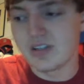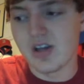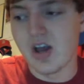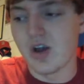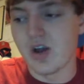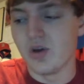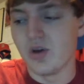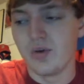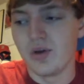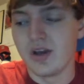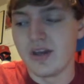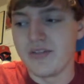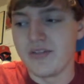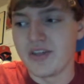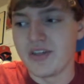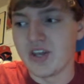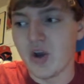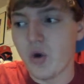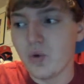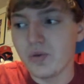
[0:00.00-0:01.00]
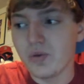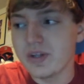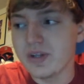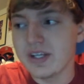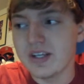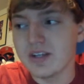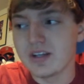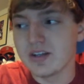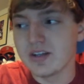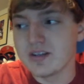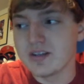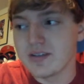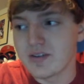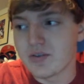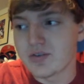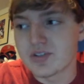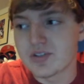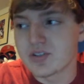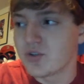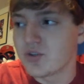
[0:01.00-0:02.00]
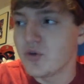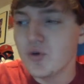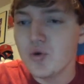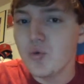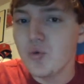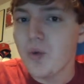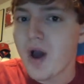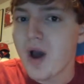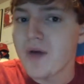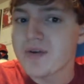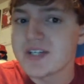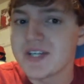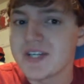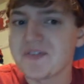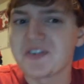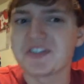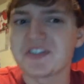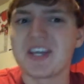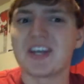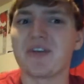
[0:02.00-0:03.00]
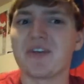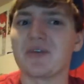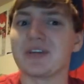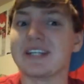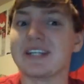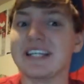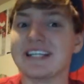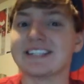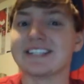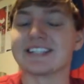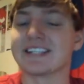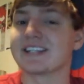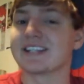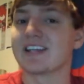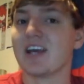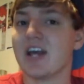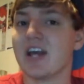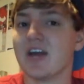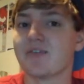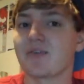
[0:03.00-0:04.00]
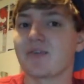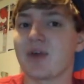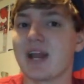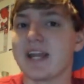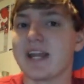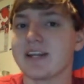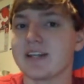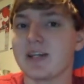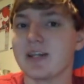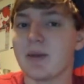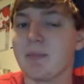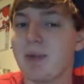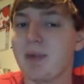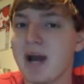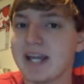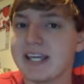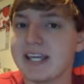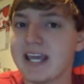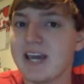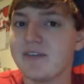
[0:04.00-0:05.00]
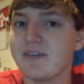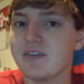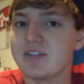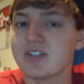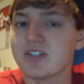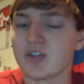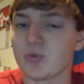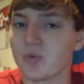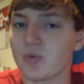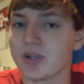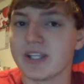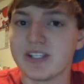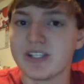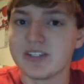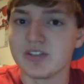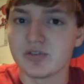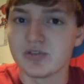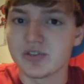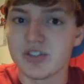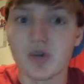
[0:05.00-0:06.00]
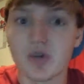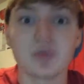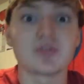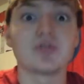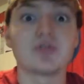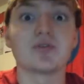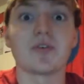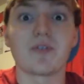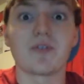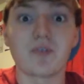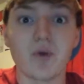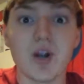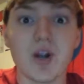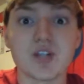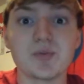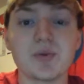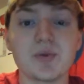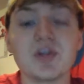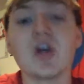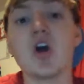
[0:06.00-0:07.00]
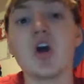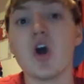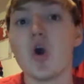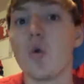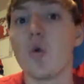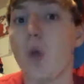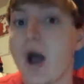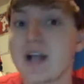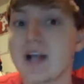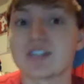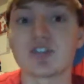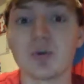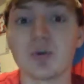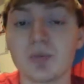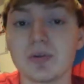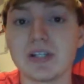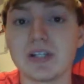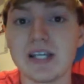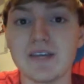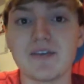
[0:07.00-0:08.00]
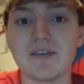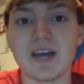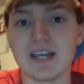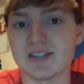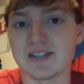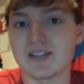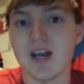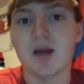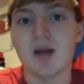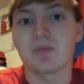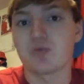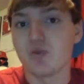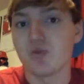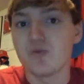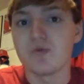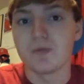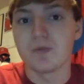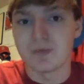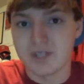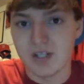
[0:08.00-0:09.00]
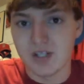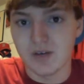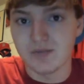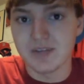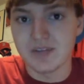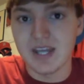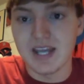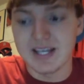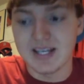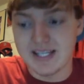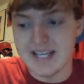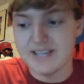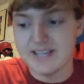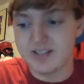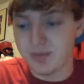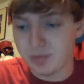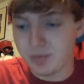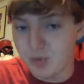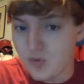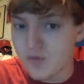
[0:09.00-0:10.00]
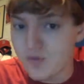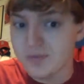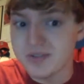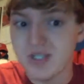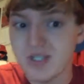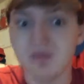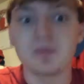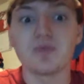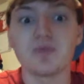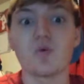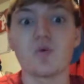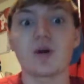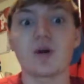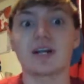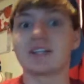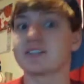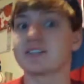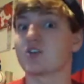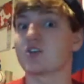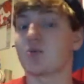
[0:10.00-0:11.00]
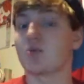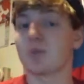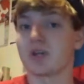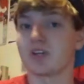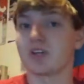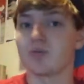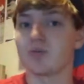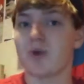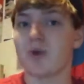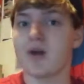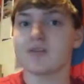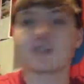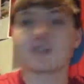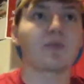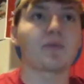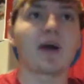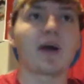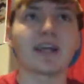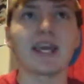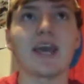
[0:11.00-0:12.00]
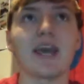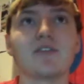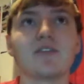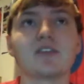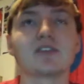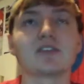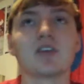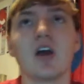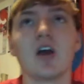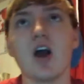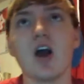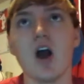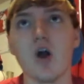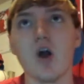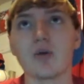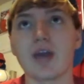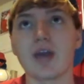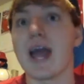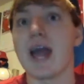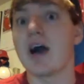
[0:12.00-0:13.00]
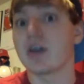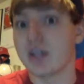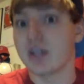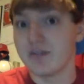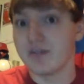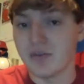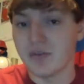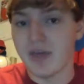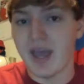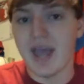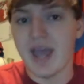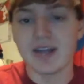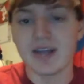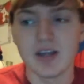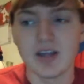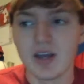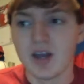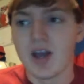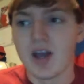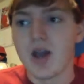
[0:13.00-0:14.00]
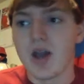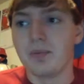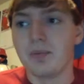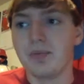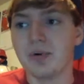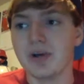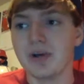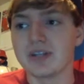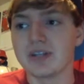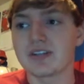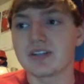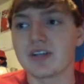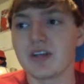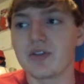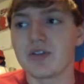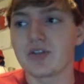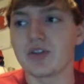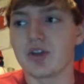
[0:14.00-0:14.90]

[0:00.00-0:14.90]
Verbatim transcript: no, the only there's two wide receivers that are decent for A&M, Mike Evans and Ricky Seals Jones, who's a freshman who I still believe has not proved himself yet. He has to prove himself before I consider him a good wide receiver. Mike Evans, okay, I'll give you that. But